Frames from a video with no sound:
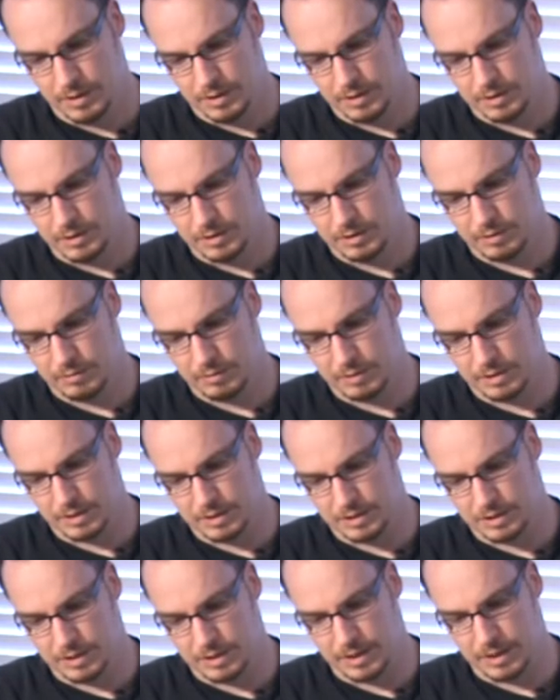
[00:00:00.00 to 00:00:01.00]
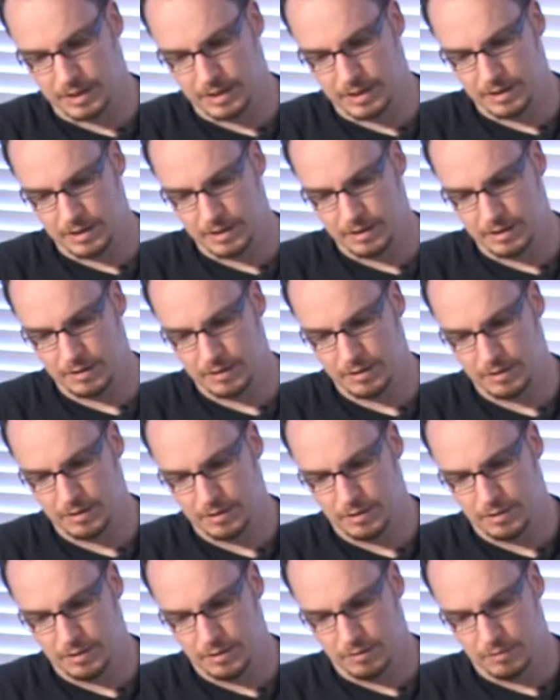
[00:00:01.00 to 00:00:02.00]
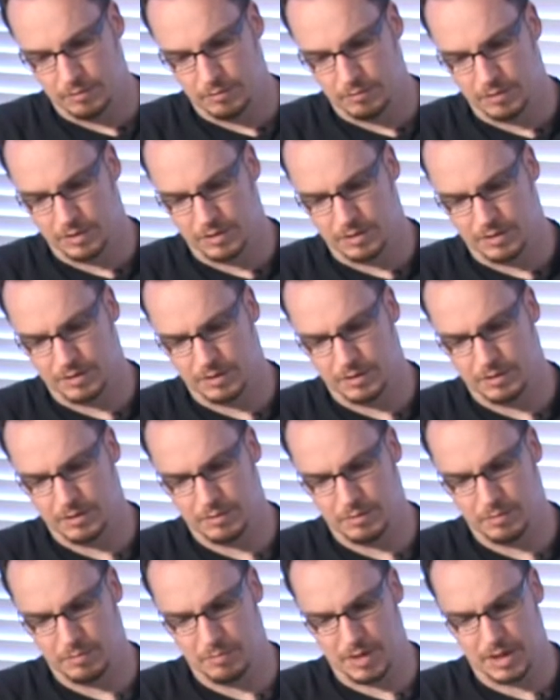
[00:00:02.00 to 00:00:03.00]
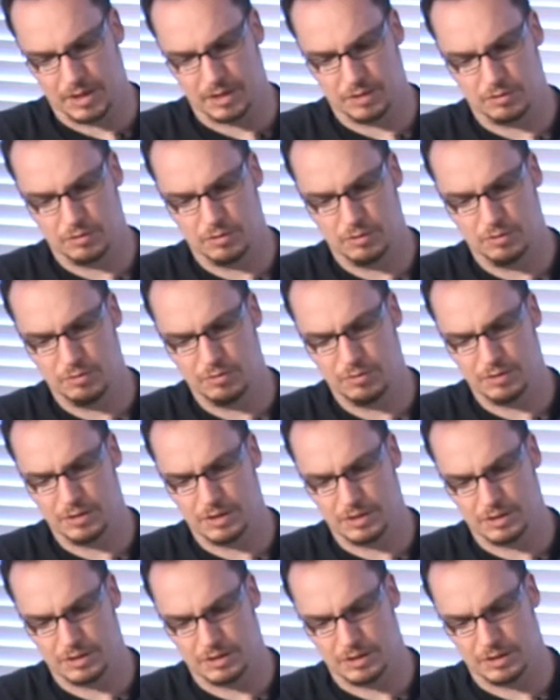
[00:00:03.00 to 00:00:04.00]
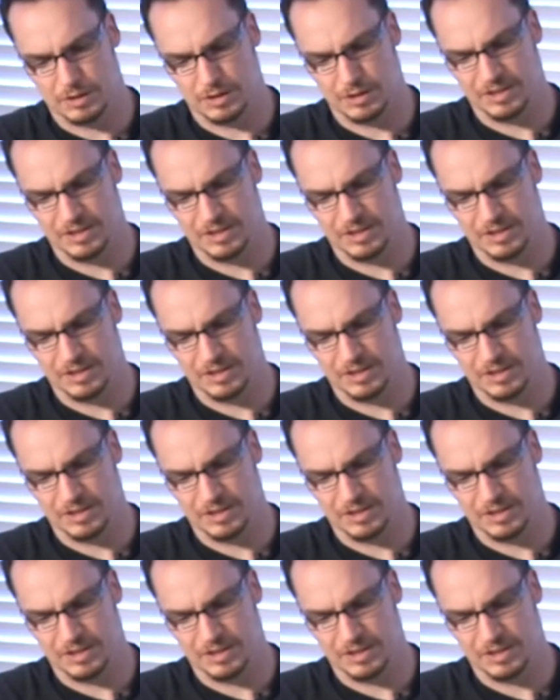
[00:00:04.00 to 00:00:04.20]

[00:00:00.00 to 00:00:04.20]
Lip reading: generally with this guy, we're gonna make two of these